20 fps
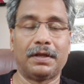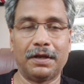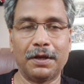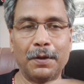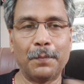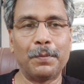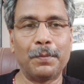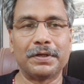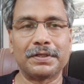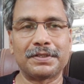
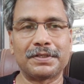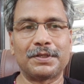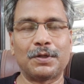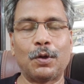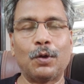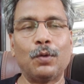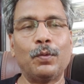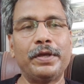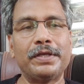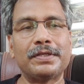Numbers,
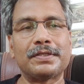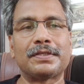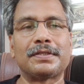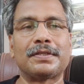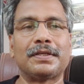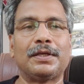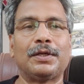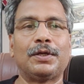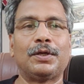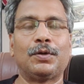
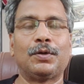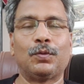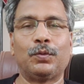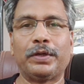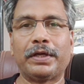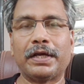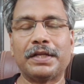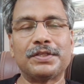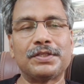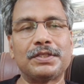always
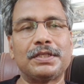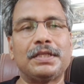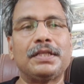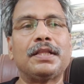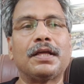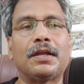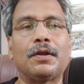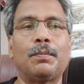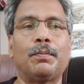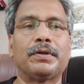we can see
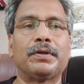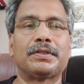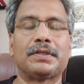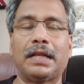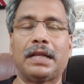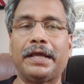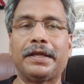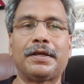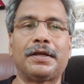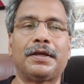the numbers.
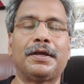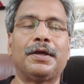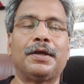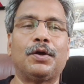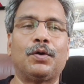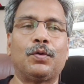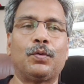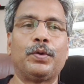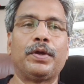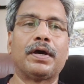Like,
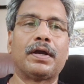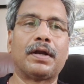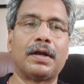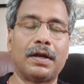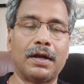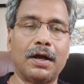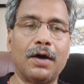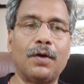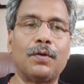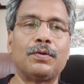we
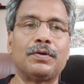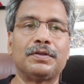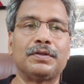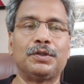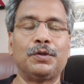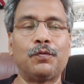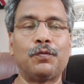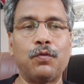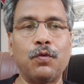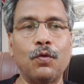are now
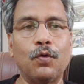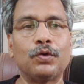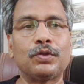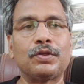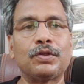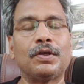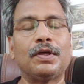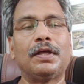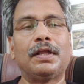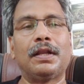the
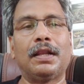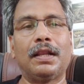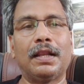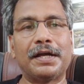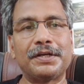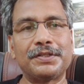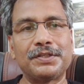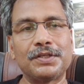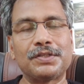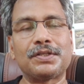fourth
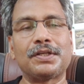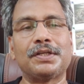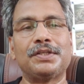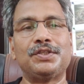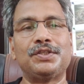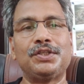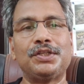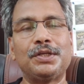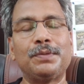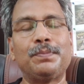largest
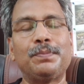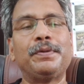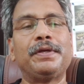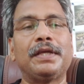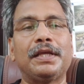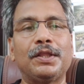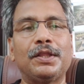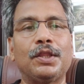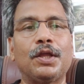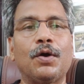
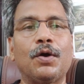GDP in